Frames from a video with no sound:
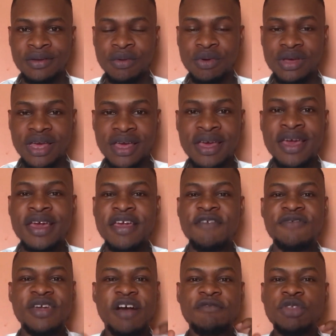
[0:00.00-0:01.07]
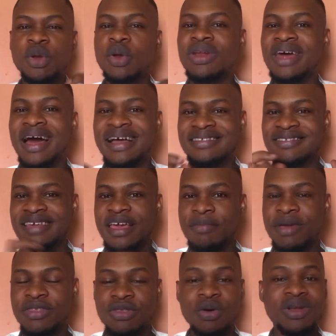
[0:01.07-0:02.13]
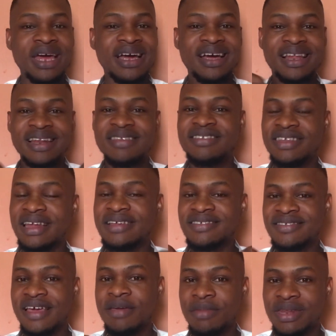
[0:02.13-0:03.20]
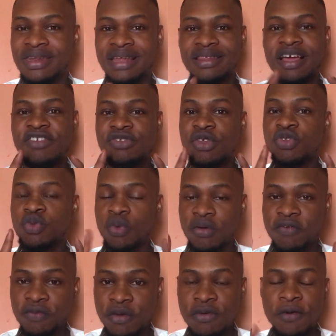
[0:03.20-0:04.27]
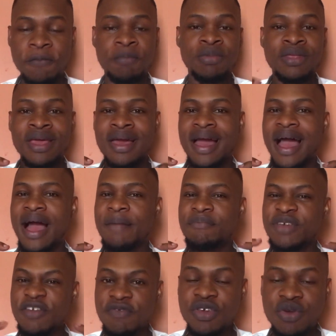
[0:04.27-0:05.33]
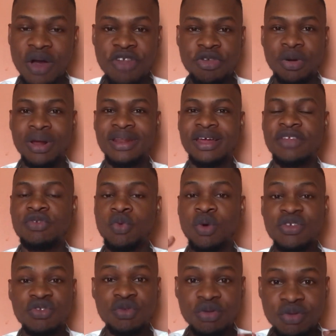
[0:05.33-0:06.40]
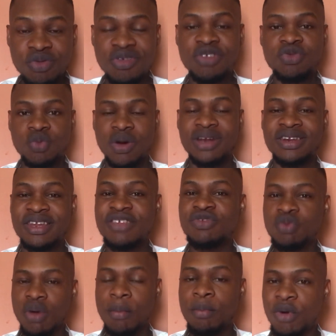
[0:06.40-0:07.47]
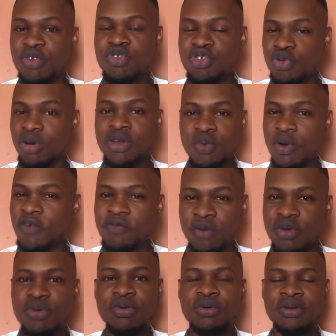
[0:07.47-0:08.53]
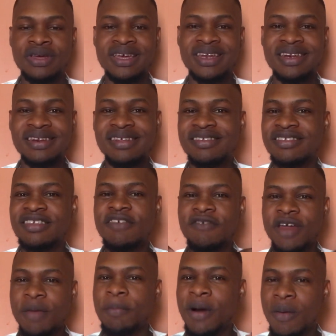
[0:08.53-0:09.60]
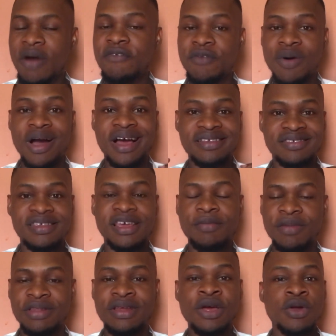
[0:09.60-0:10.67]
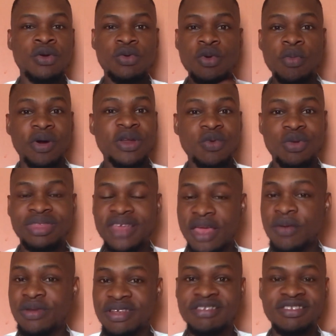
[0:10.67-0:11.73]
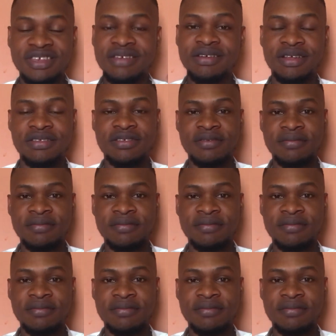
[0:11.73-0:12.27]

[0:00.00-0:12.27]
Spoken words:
Okay, if you have done other assignment, other cleansing assignment that has not worked for you, I'm giving you assurance that once you do this one must surely work for you. This is a very powerful assignment. Nobody will tell you this secret.